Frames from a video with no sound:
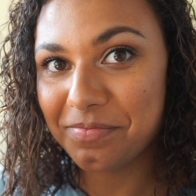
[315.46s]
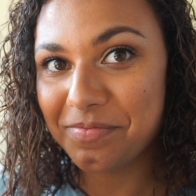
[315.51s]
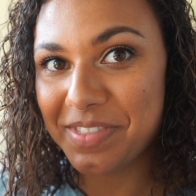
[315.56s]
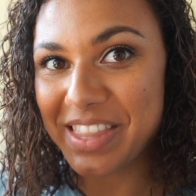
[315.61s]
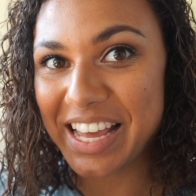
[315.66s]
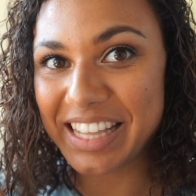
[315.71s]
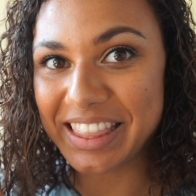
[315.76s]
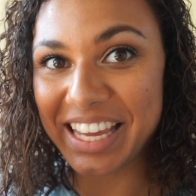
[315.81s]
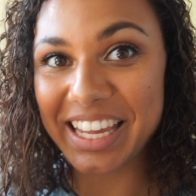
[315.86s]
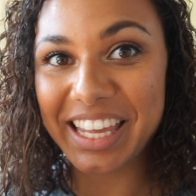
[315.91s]

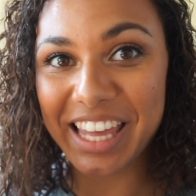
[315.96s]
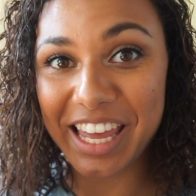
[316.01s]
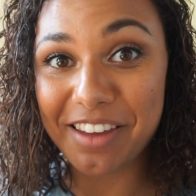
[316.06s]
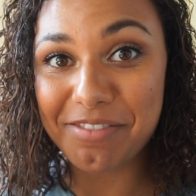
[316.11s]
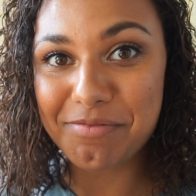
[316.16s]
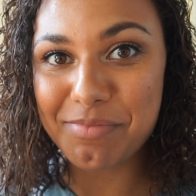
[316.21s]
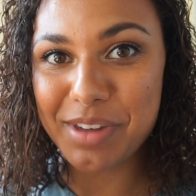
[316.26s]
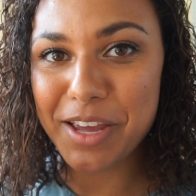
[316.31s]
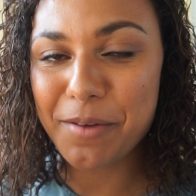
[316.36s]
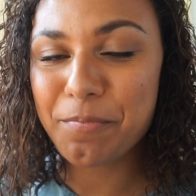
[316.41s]
that they
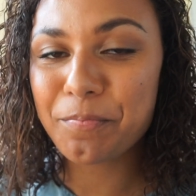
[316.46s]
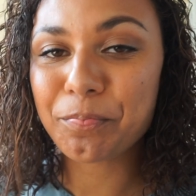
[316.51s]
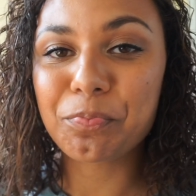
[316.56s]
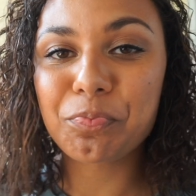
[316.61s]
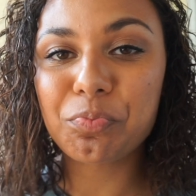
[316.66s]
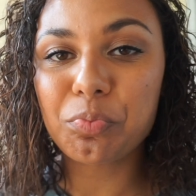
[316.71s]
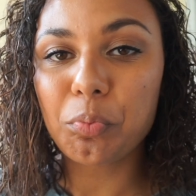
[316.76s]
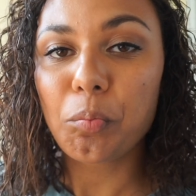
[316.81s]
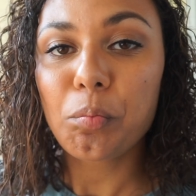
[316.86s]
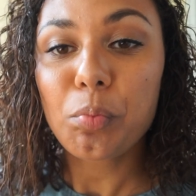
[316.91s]
gave me,
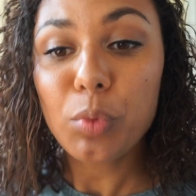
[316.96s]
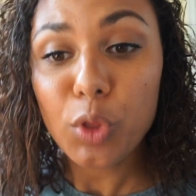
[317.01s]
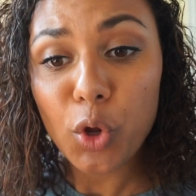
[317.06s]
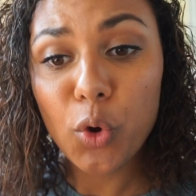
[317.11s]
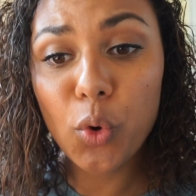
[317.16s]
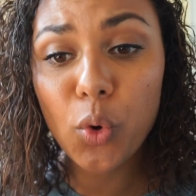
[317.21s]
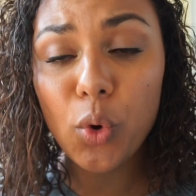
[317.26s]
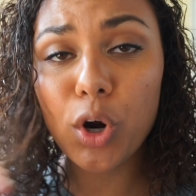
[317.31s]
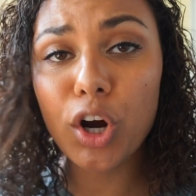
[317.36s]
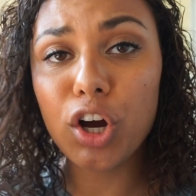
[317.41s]

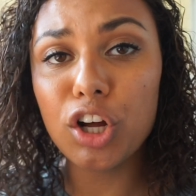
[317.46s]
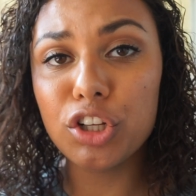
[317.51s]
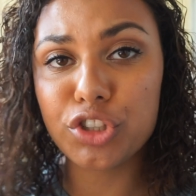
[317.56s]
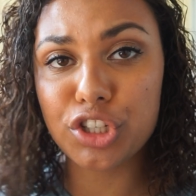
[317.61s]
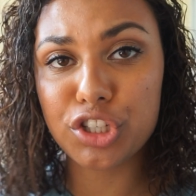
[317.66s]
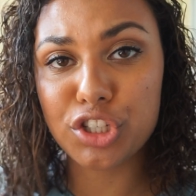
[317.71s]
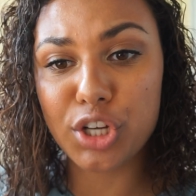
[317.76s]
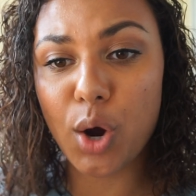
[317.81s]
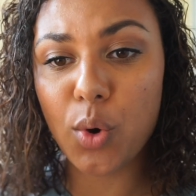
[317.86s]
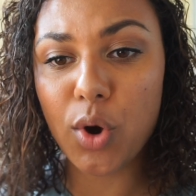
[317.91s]
or I'll
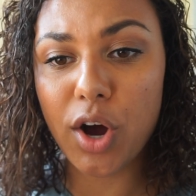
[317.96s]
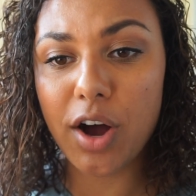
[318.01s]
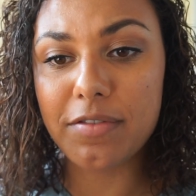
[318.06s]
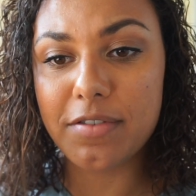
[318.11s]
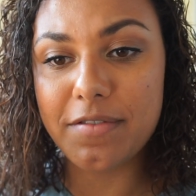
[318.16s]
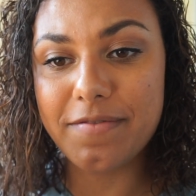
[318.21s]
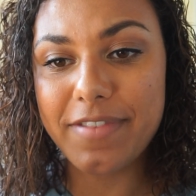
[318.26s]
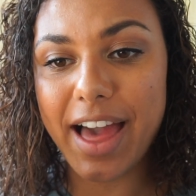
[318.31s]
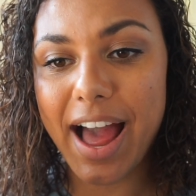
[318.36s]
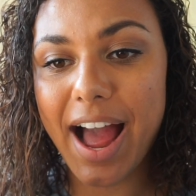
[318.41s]
just go off
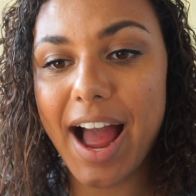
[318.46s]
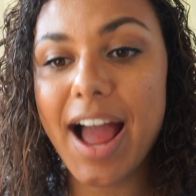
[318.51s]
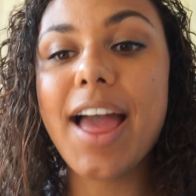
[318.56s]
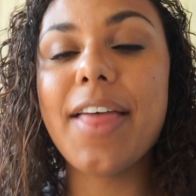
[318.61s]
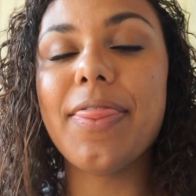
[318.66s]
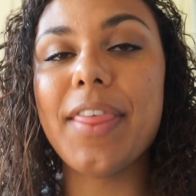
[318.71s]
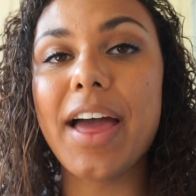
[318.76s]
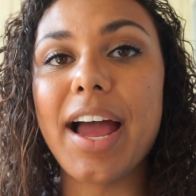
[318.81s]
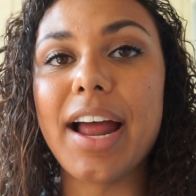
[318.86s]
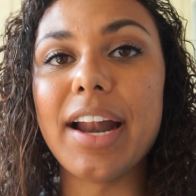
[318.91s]
of that,
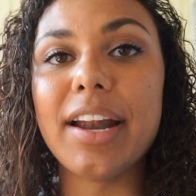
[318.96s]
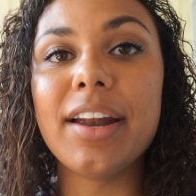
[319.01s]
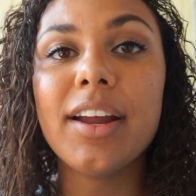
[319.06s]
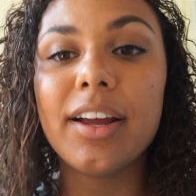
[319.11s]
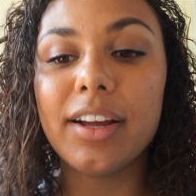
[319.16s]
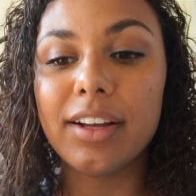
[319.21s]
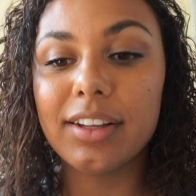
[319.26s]
and then